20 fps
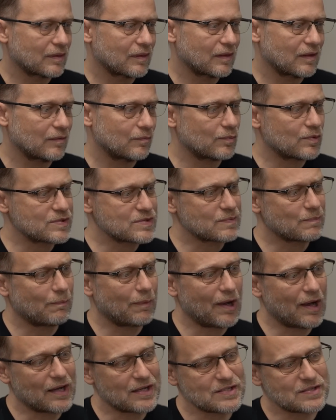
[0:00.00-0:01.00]
it was
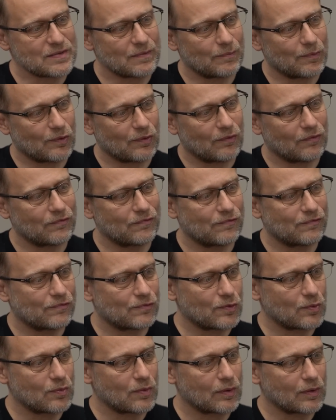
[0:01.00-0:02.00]
possible
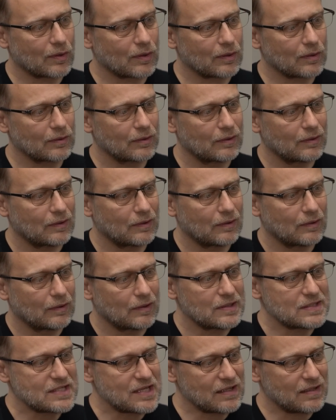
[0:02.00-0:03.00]
for
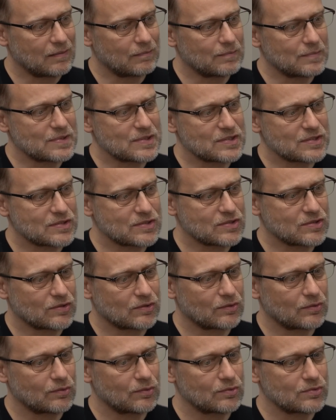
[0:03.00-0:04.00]
teams
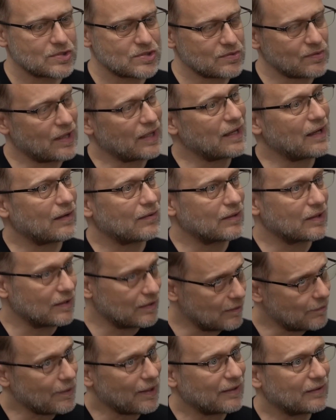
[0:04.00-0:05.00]
to strike out
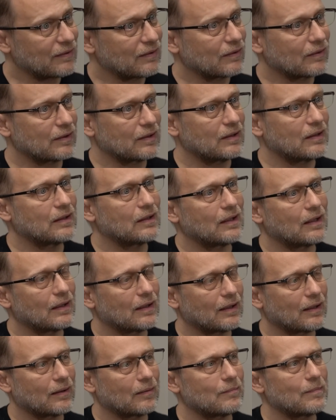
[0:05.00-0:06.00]
independently
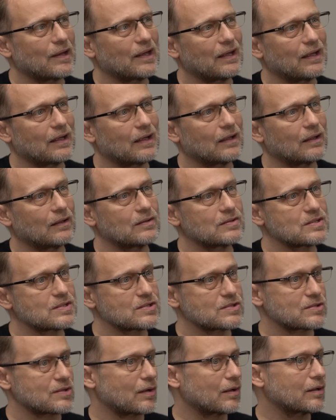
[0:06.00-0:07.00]
and
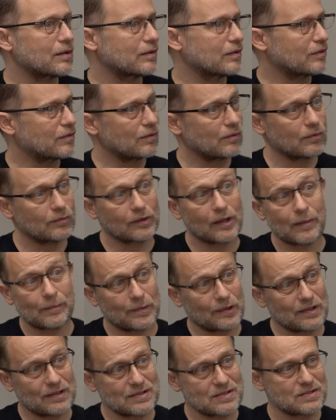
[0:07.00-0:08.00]
start their own
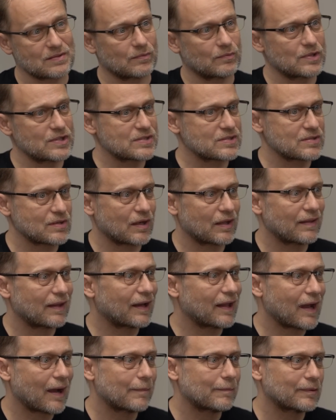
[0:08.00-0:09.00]
companies. And we saw
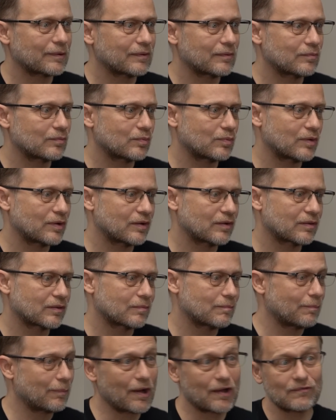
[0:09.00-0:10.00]
that happen with
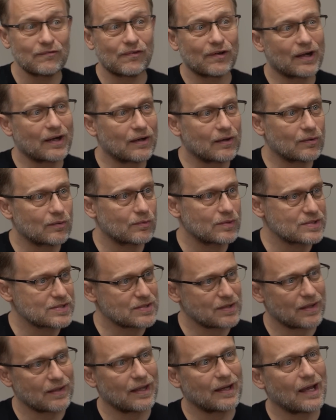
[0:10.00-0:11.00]
Bonfire. We
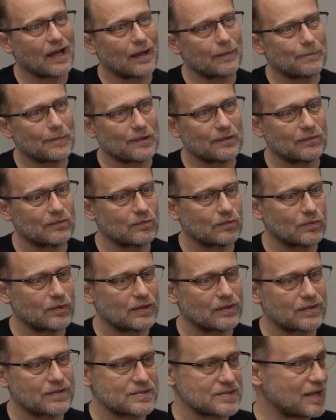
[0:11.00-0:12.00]
saw that happen
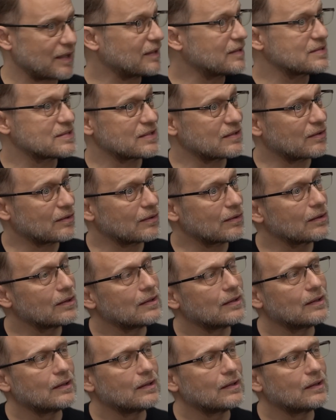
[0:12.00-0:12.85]
with Second Dinner.